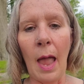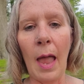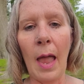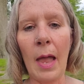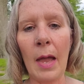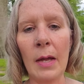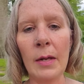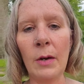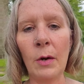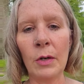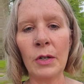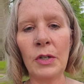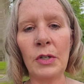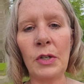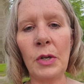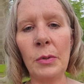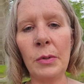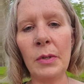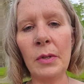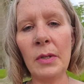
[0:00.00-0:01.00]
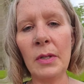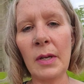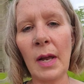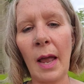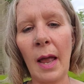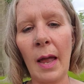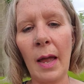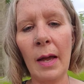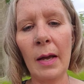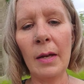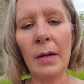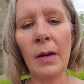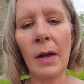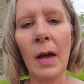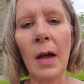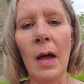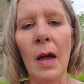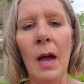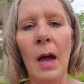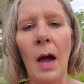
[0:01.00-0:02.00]
or student, and
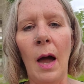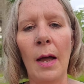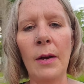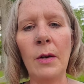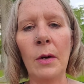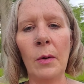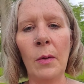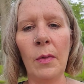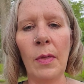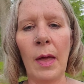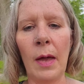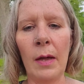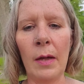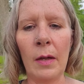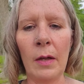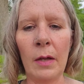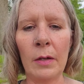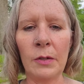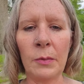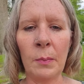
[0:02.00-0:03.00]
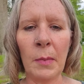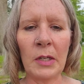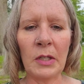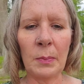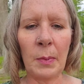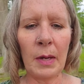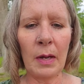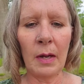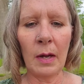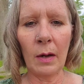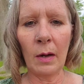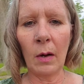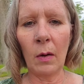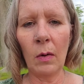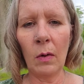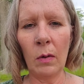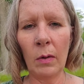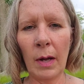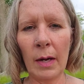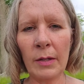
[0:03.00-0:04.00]
I know that it must be a
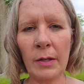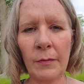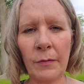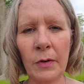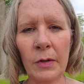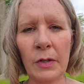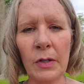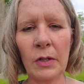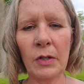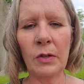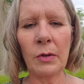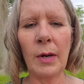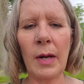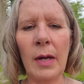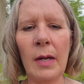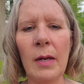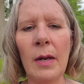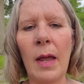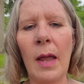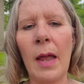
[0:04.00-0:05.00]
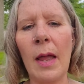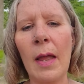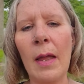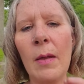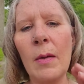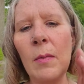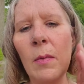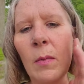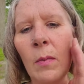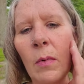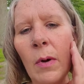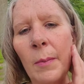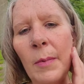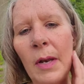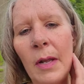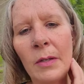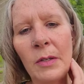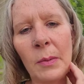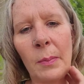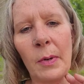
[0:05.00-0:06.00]
whole lot different to train a
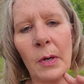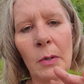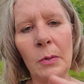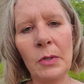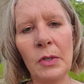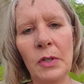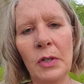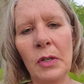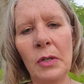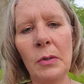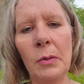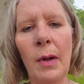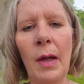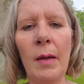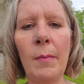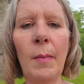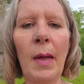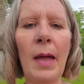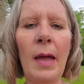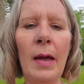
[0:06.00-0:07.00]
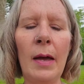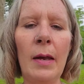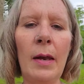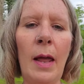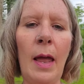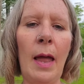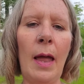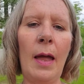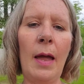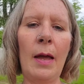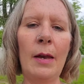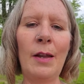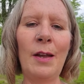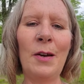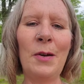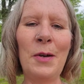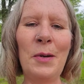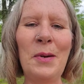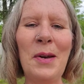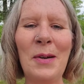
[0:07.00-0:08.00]
woman as opposed to a man. And
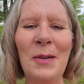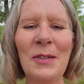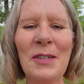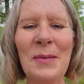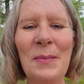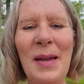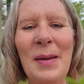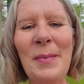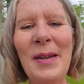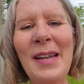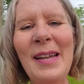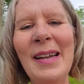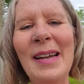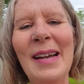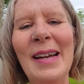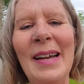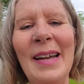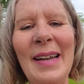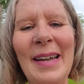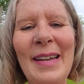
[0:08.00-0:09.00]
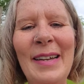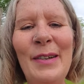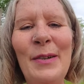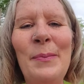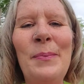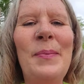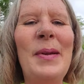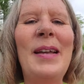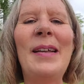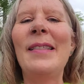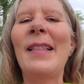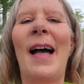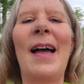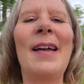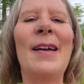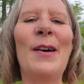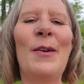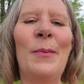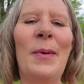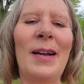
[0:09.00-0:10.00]
who knows, maybe he'll be
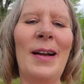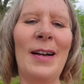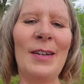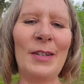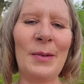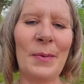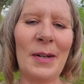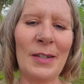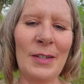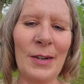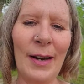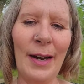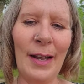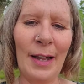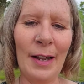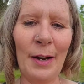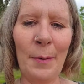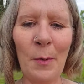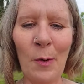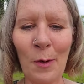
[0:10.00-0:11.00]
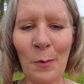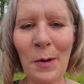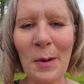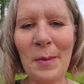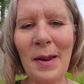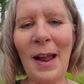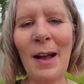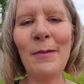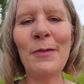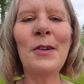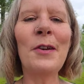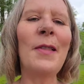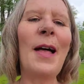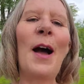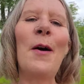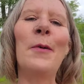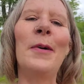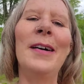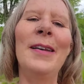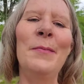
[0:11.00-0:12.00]
like, oh my gosh, I'm not training any more women after
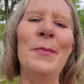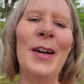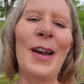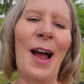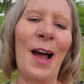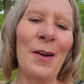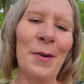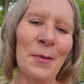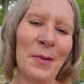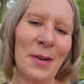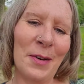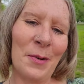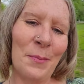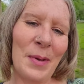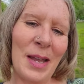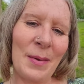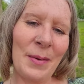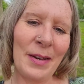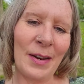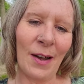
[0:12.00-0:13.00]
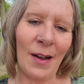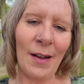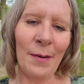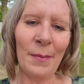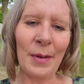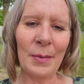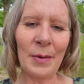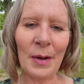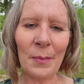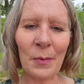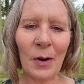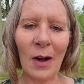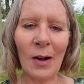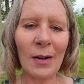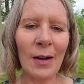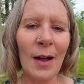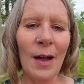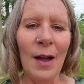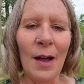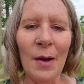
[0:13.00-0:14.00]
that one. But I don't know, maybe not, maybe I'm
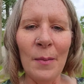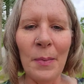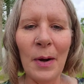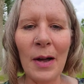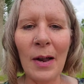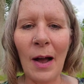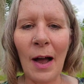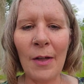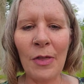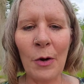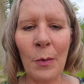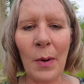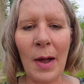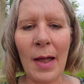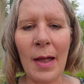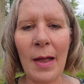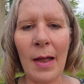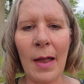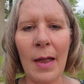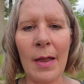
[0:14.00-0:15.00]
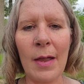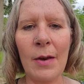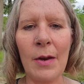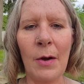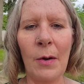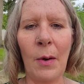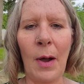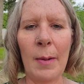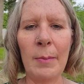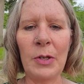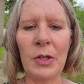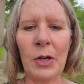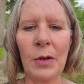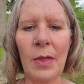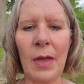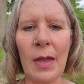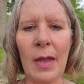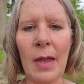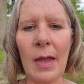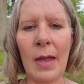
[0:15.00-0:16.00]
wrong. But either way, I'm sure
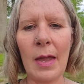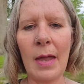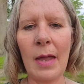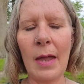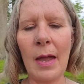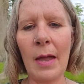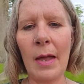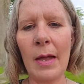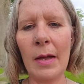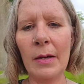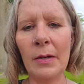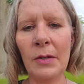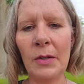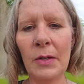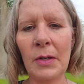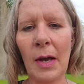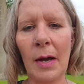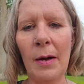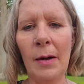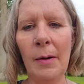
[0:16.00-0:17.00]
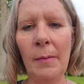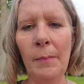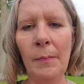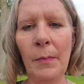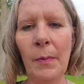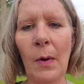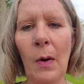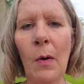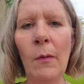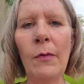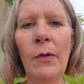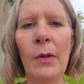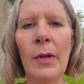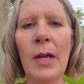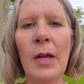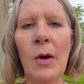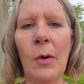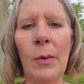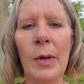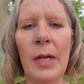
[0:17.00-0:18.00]
that he is
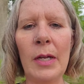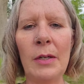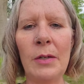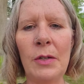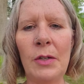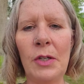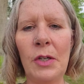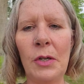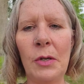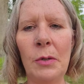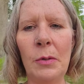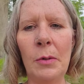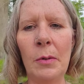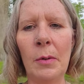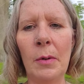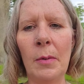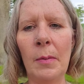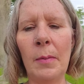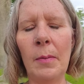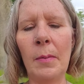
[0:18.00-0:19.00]
hopefully going to